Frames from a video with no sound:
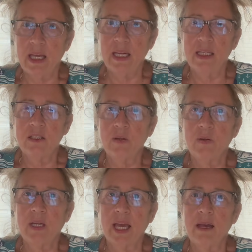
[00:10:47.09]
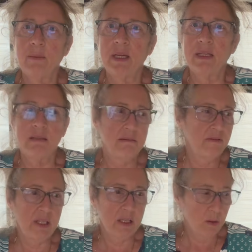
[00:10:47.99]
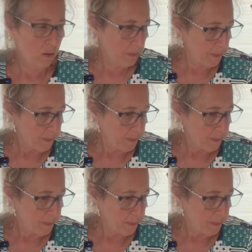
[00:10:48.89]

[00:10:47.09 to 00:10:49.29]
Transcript: it into a camping vehicle.